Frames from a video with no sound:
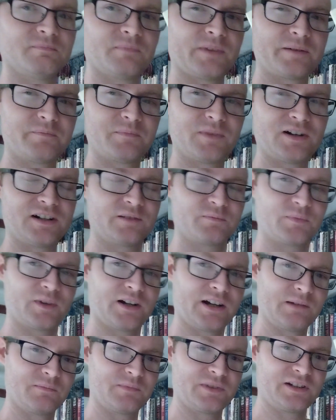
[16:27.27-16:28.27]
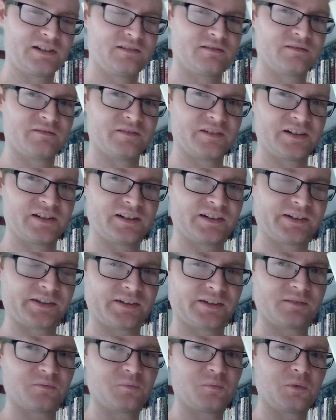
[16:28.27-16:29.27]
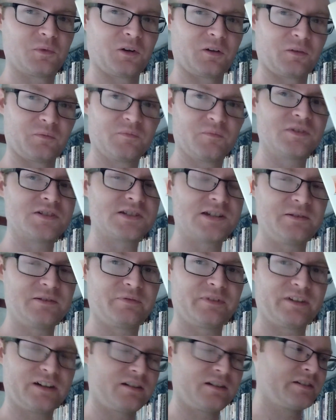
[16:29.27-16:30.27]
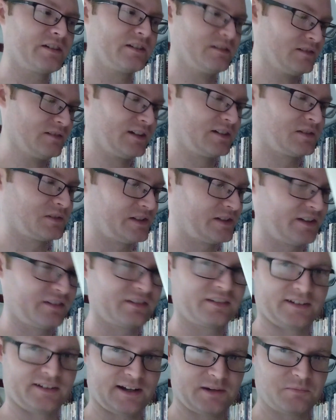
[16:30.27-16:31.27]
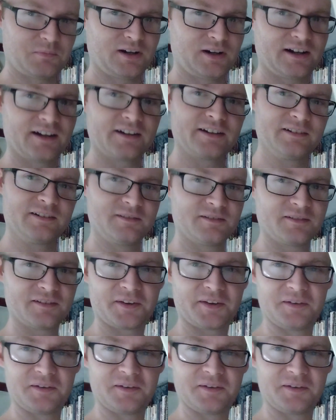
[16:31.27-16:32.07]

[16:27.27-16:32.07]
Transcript: My mom got me this, or she found it at least, and I bought it.